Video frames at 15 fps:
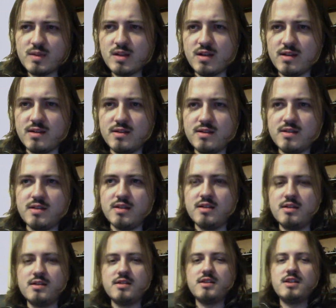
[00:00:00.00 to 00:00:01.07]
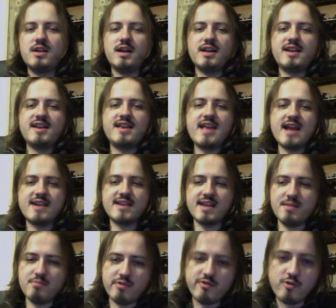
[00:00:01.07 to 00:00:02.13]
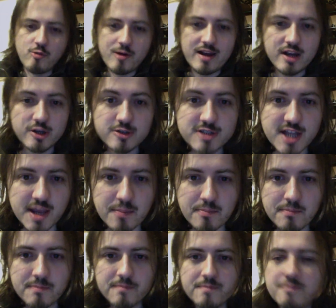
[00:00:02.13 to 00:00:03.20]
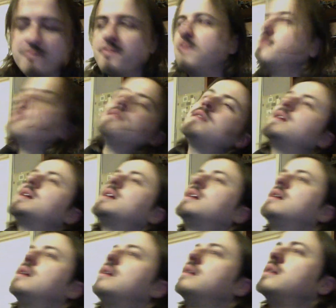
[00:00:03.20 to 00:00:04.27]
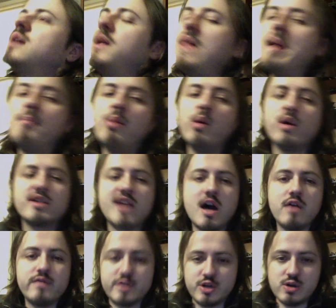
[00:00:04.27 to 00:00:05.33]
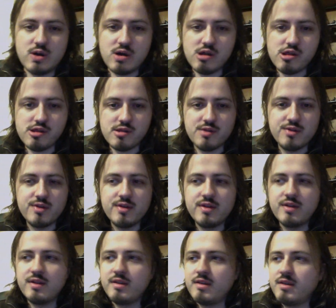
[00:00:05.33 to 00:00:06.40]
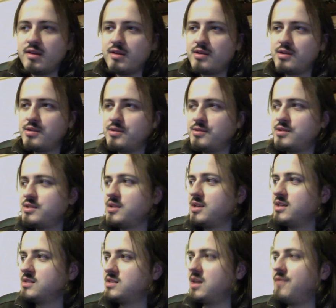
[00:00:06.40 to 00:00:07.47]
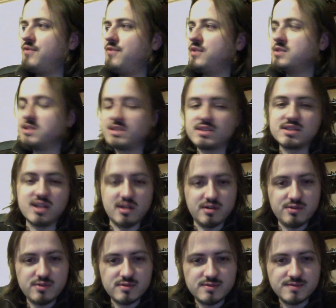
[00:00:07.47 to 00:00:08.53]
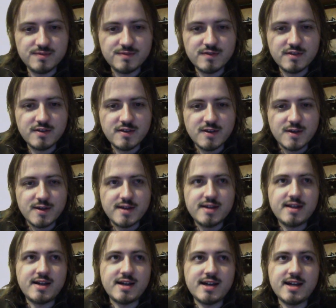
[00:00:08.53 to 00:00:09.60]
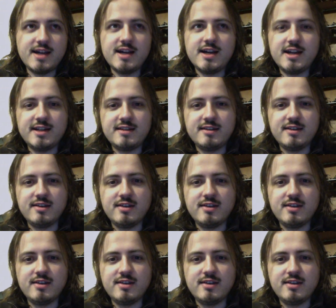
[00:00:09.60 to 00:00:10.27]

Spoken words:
I need to get to him before we lose him. Now, that poor Tal-Vashoth, who's suffered so. And,